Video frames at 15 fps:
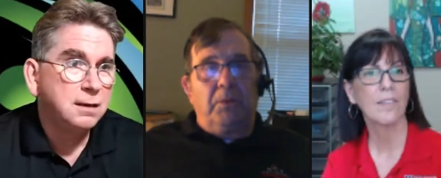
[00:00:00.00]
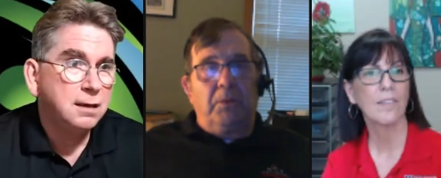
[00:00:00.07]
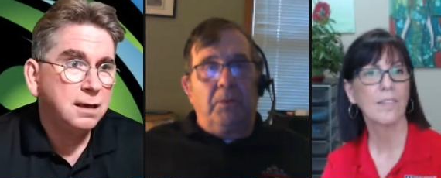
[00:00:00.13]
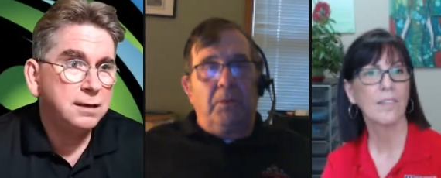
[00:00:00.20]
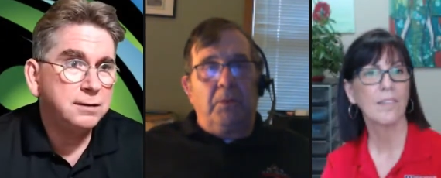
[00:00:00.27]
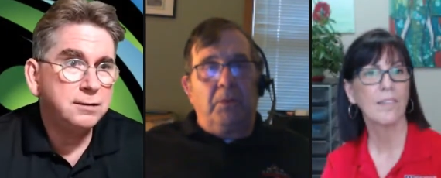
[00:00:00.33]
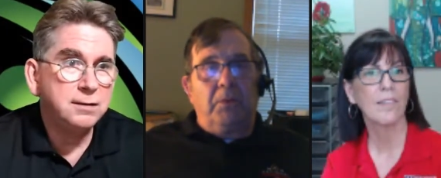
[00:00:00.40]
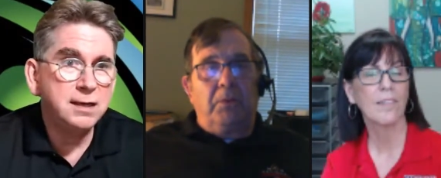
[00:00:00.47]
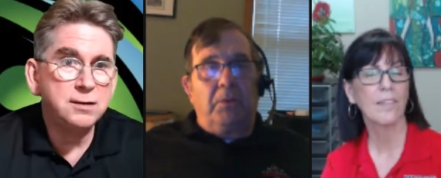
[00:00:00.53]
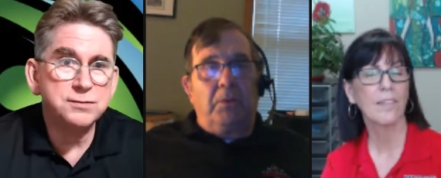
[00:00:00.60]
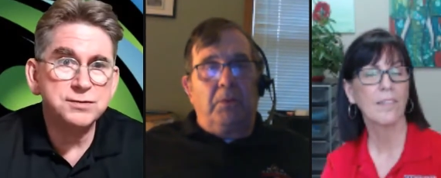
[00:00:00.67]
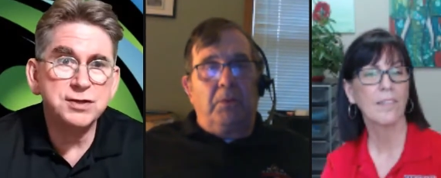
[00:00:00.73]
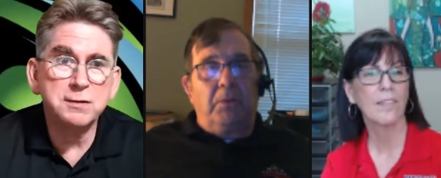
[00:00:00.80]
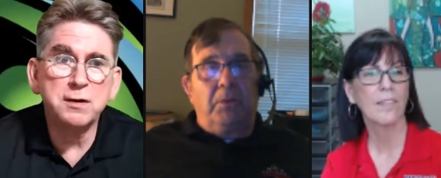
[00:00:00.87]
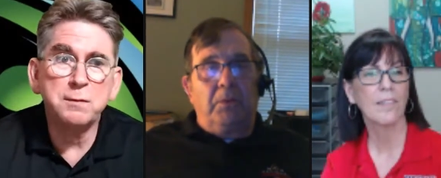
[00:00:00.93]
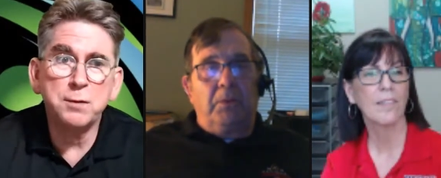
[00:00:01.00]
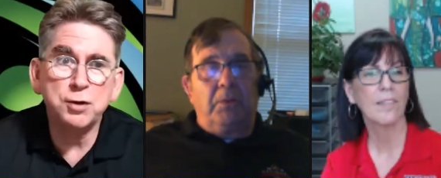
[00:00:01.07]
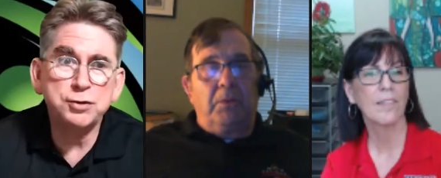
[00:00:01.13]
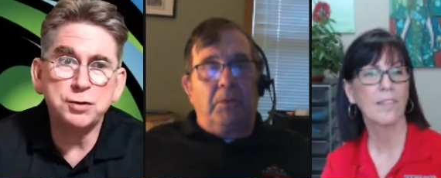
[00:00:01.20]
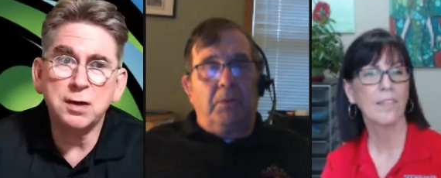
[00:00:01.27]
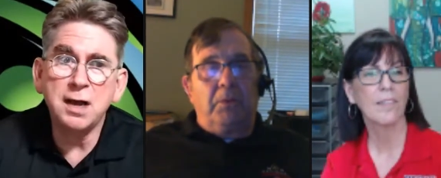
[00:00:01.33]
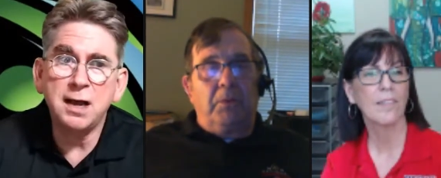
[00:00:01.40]
Speaker 1: I know, like on some
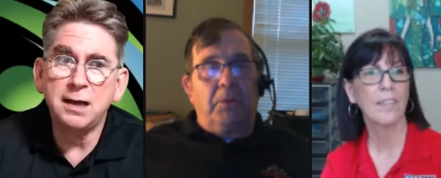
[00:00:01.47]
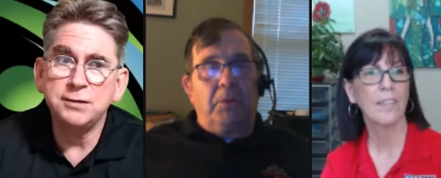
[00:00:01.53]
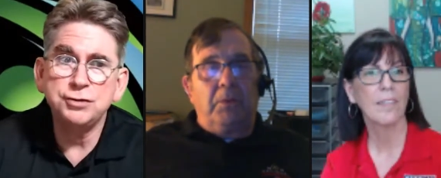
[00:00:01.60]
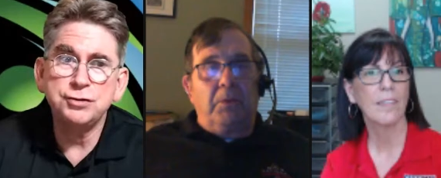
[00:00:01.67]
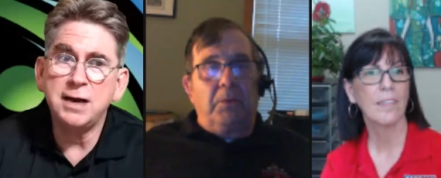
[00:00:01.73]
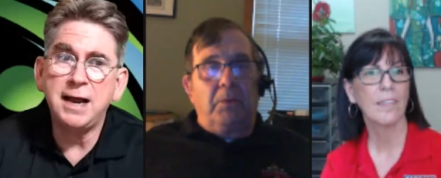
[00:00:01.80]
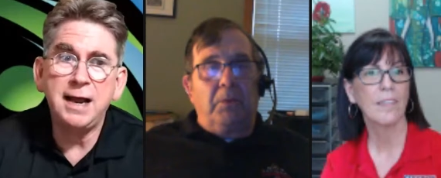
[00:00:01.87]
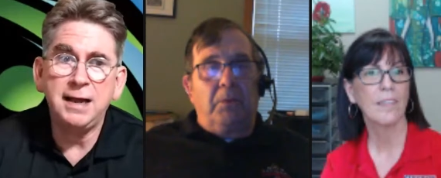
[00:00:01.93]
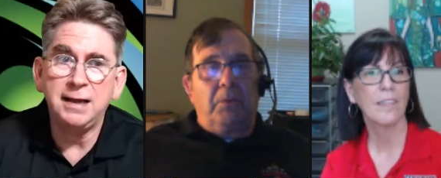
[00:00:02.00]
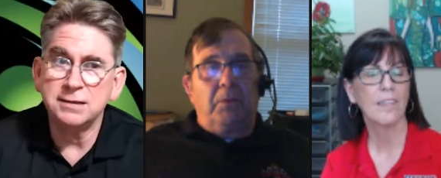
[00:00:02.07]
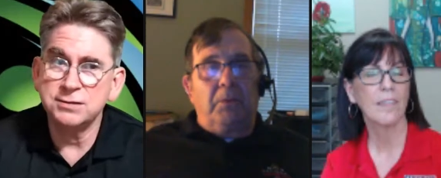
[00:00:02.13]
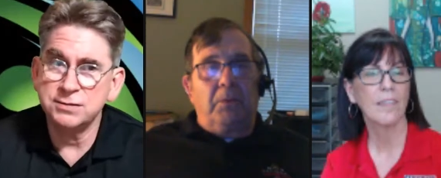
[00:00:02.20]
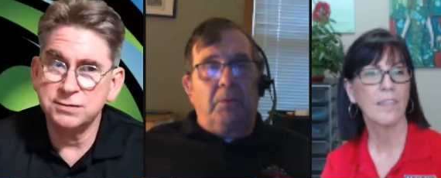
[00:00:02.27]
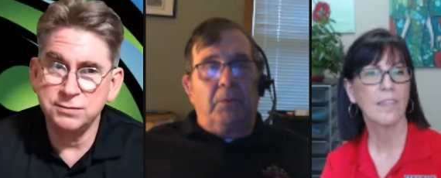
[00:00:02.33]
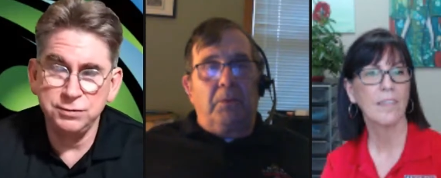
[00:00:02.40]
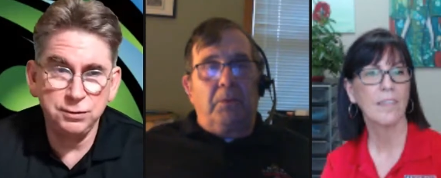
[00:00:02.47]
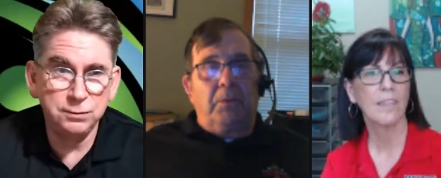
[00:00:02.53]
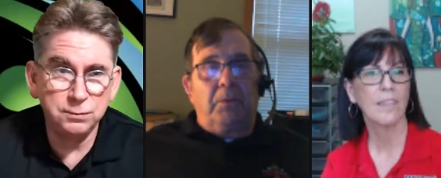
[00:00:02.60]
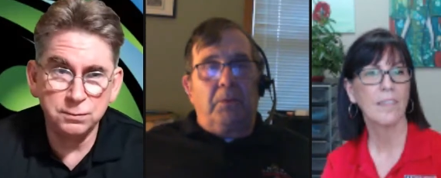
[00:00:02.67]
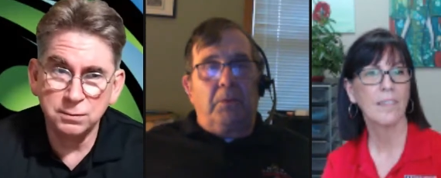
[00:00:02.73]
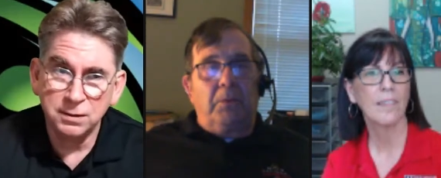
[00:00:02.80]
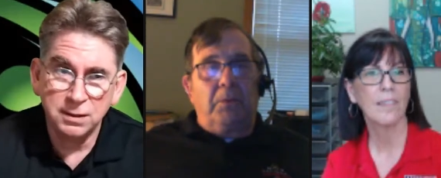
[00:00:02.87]
commercial contracts,
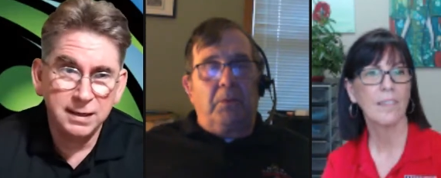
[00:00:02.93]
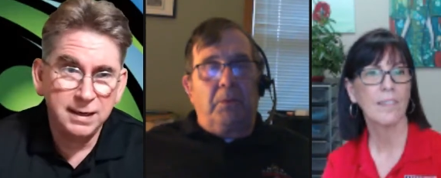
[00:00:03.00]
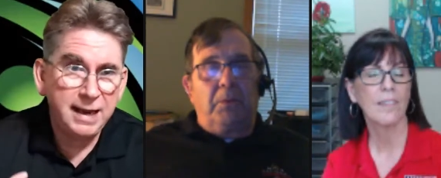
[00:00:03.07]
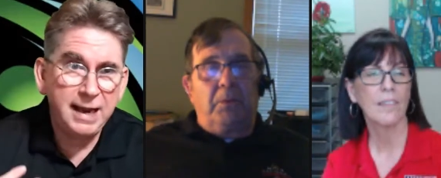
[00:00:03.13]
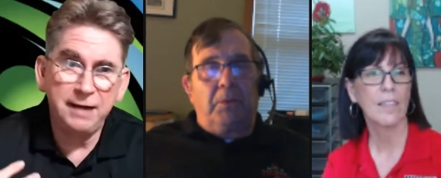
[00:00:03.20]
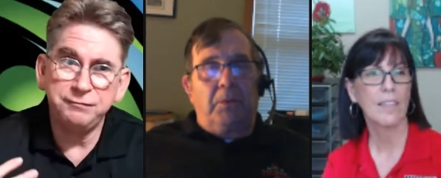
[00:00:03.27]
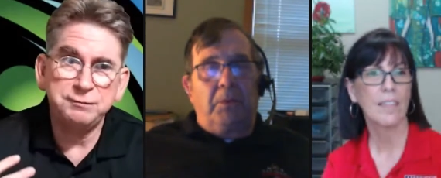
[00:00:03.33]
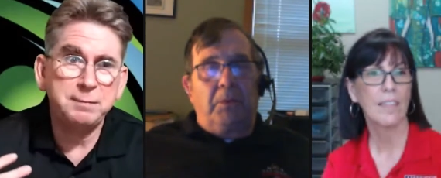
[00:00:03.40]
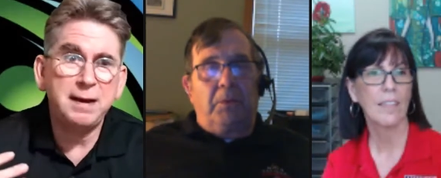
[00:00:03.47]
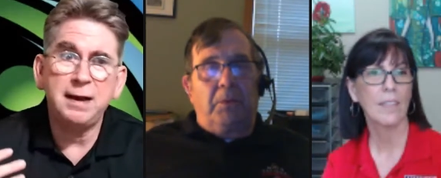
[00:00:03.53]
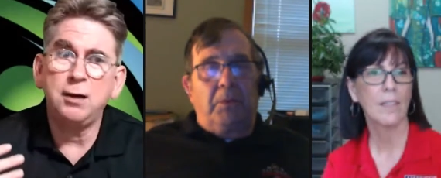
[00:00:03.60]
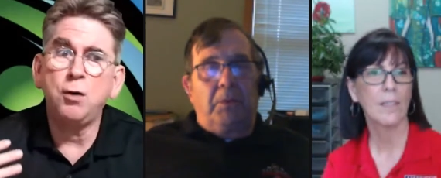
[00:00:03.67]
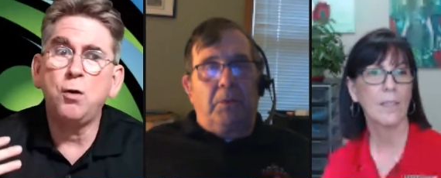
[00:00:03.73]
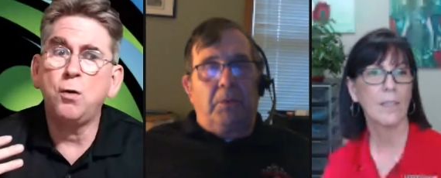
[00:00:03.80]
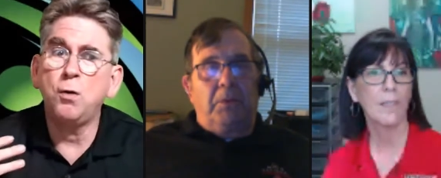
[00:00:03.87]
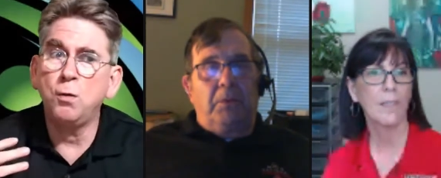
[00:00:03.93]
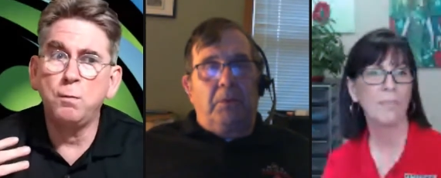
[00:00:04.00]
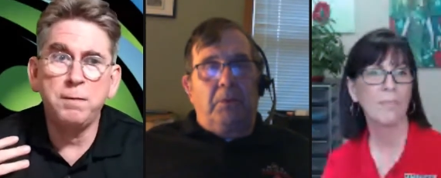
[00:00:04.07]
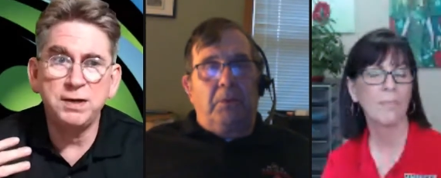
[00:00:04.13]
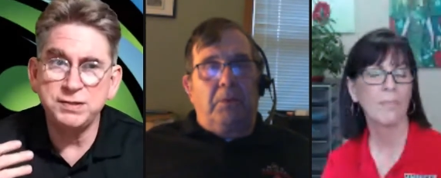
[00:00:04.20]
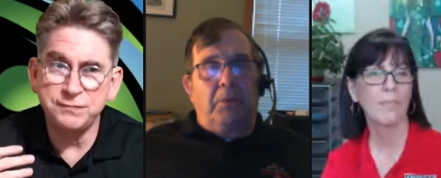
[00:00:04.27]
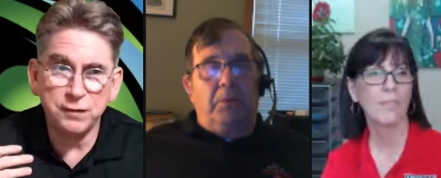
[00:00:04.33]
you have to buy a whole
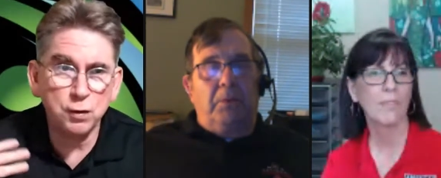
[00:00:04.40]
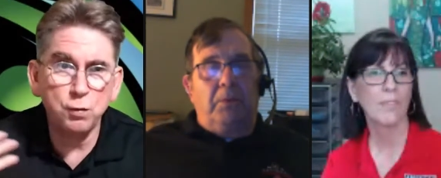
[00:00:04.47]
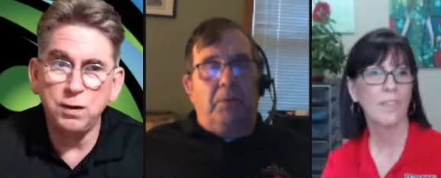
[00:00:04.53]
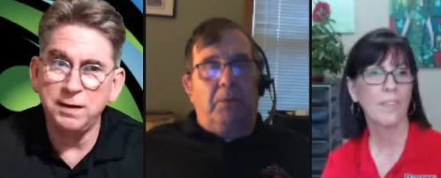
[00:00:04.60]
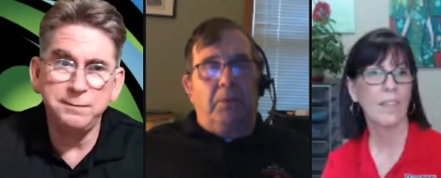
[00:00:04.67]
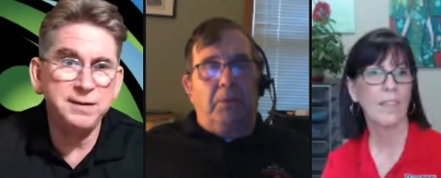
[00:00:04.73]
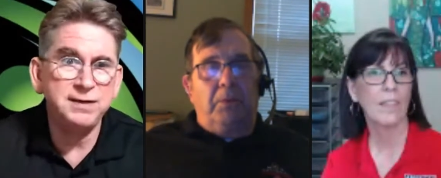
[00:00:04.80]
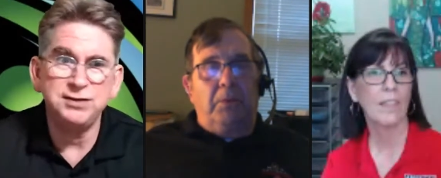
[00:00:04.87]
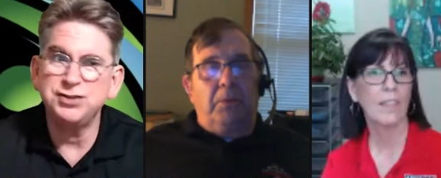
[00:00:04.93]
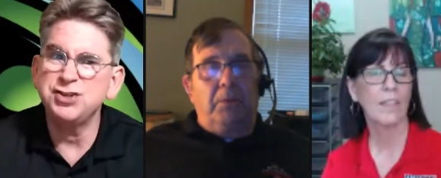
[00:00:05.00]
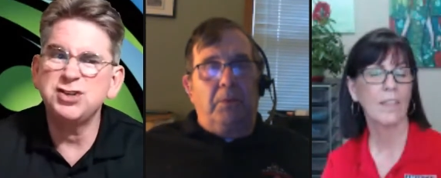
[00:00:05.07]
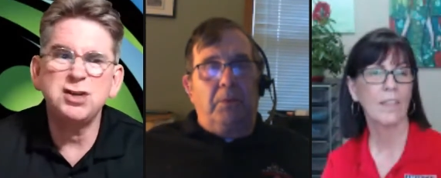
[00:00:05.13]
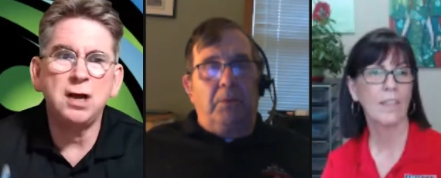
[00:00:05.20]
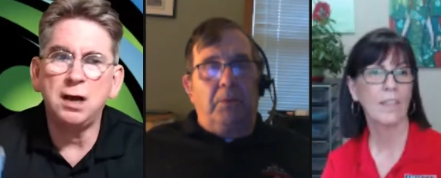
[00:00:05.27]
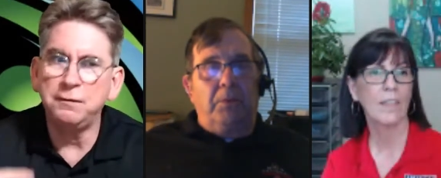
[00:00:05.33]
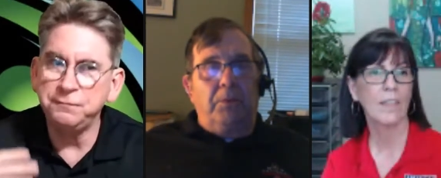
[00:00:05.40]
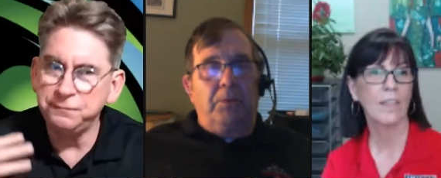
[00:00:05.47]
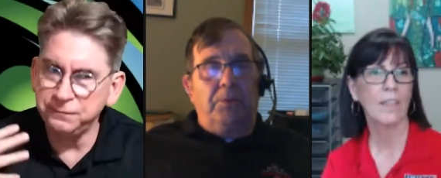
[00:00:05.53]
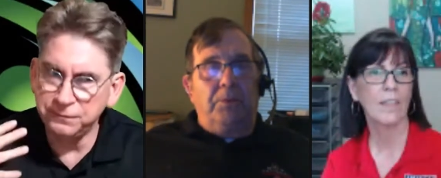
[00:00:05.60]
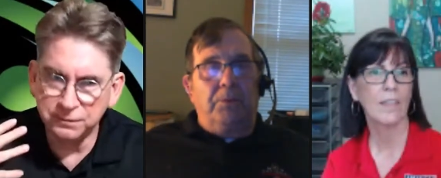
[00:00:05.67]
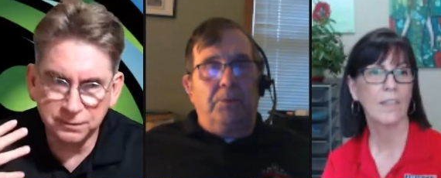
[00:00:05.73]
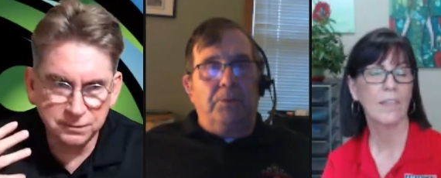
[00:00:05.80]
bunch of equipment and
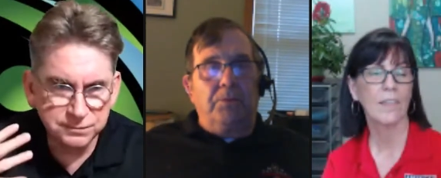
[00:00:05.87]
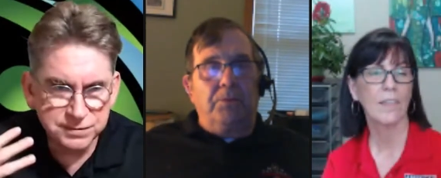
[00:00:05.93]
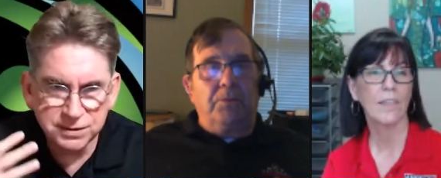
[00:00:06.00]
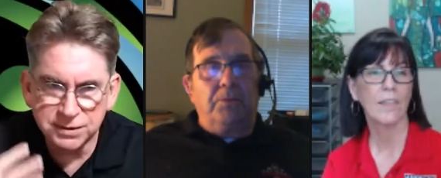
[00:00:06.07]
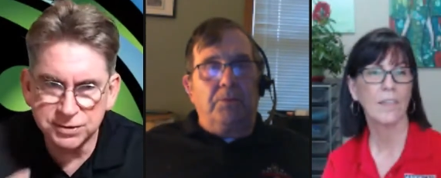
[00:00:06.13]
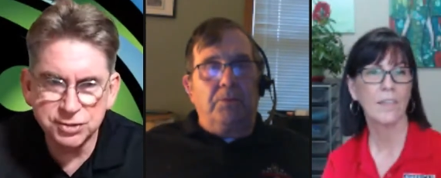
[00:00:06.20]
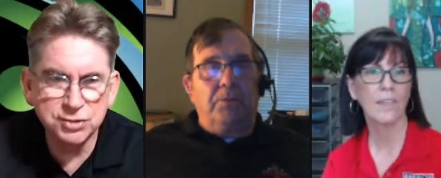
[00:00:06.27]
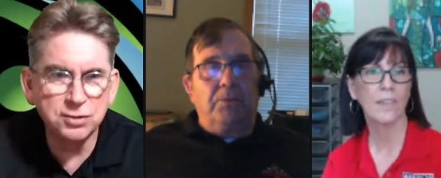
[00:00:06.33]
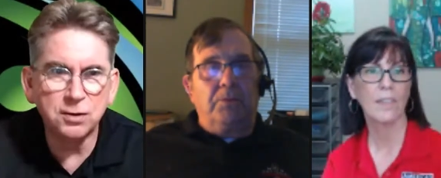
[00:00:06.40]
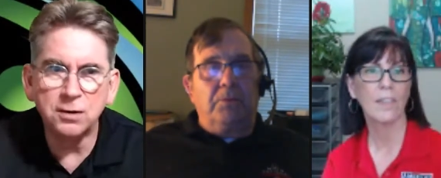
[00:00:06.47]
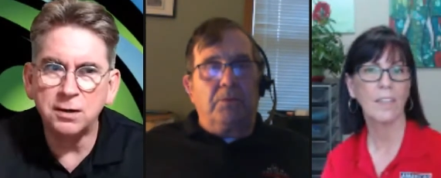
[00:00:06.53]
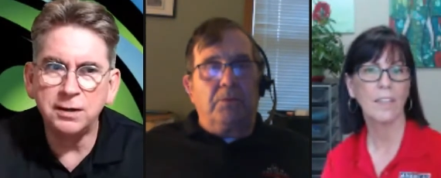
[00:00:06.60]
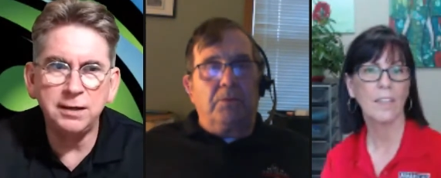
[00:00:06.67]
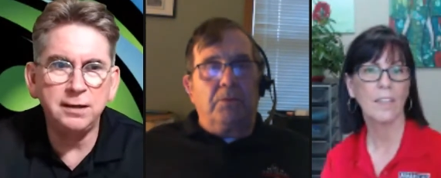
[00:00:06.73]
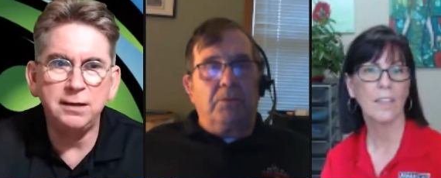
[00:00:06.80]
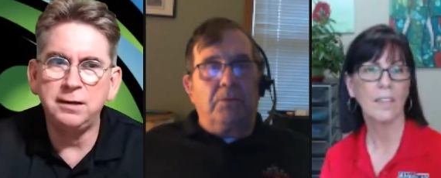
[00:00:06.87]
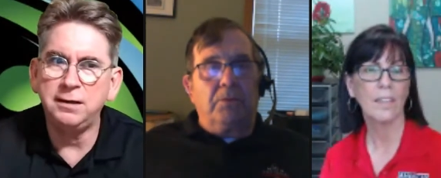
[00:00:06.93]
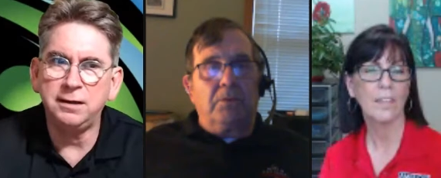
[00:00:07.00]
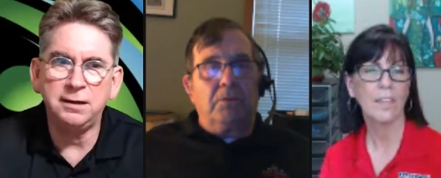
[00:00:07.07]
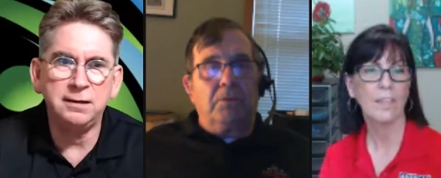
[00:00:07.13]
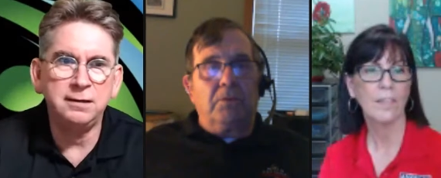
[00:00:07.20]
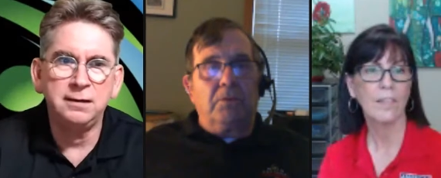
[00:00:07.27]
stuff to to get started
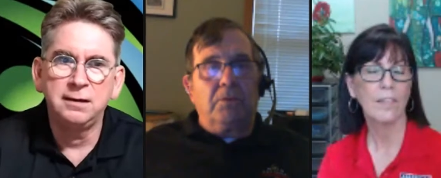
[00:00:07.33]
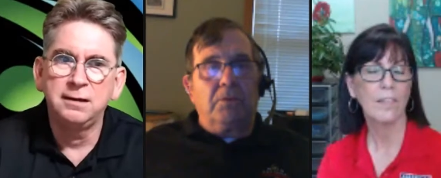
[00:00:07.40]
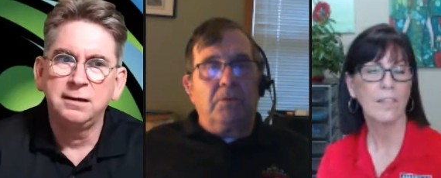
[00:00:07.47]
and